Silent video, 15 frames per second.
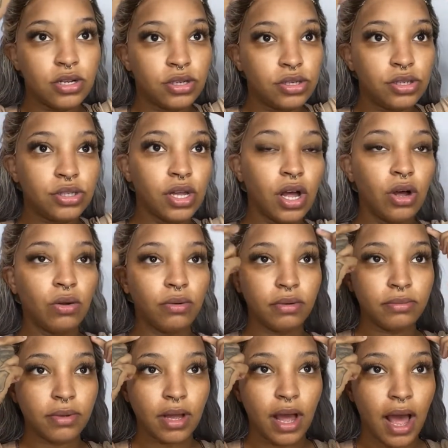So
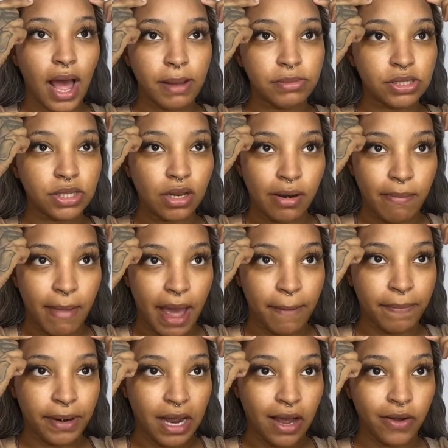I'm just gonna map
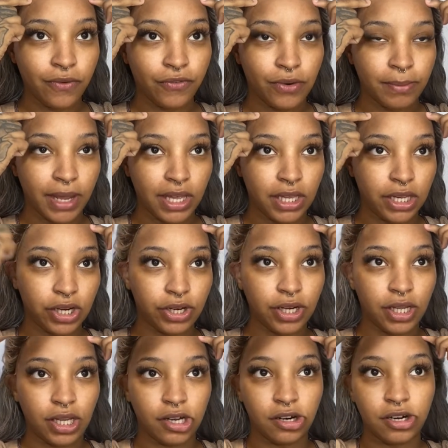it out from like here to
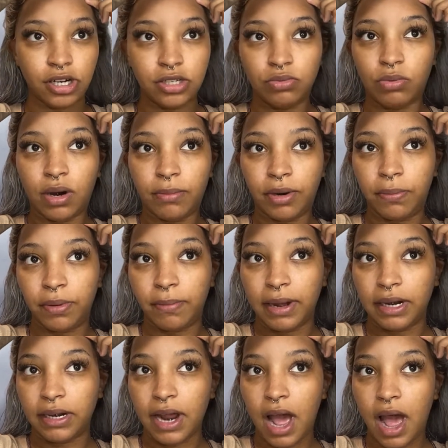here is where I'm gonna put my
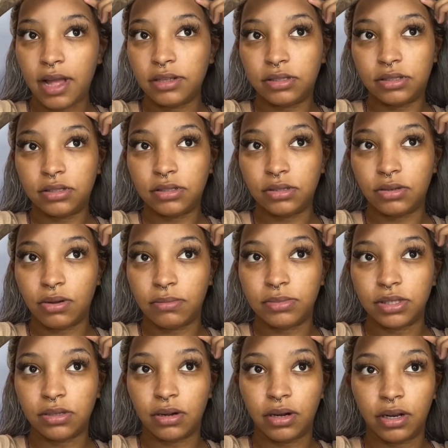dots. So I'm
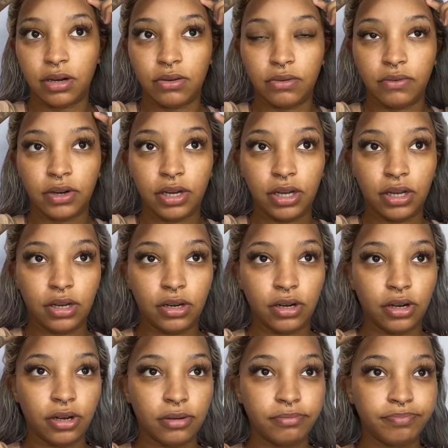starting over
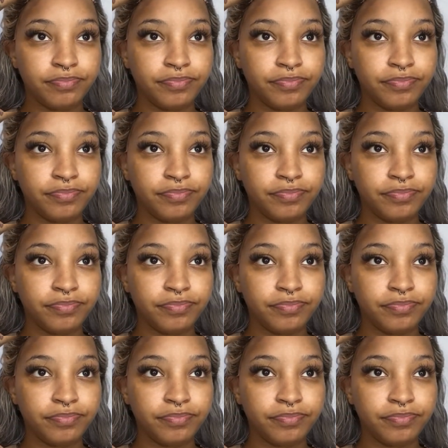here.